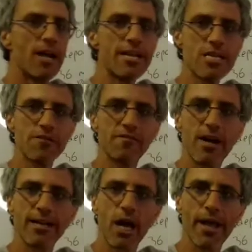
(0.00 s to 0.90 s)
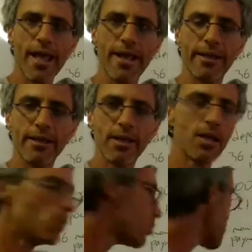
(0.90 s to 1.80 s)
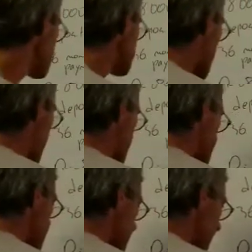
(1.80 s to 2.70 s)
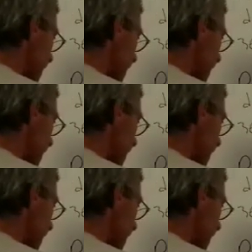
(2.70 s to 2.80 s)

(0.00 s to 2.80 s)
I need to find out A. What is A?